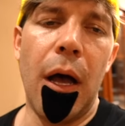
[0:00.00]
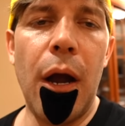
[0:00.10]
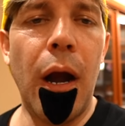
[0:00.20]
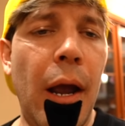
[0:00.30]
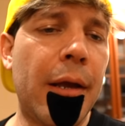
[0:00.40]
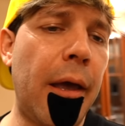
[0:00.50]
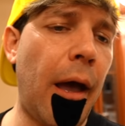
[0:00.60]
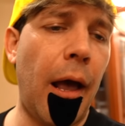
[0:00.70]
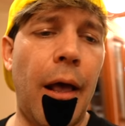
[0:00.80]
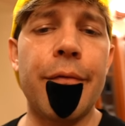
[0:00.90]
All right,
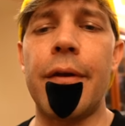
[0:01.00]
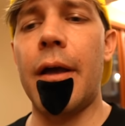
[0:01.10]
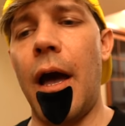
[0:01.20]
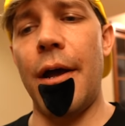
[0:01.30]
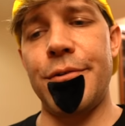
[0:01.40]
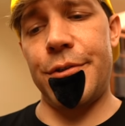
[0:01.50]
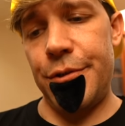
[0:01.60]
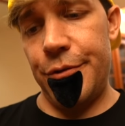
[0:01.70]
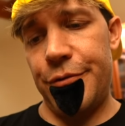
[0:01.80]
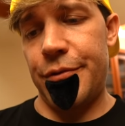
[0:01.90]
guys, I got
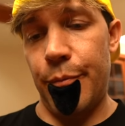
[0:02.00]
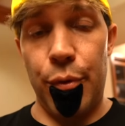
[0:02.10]
you some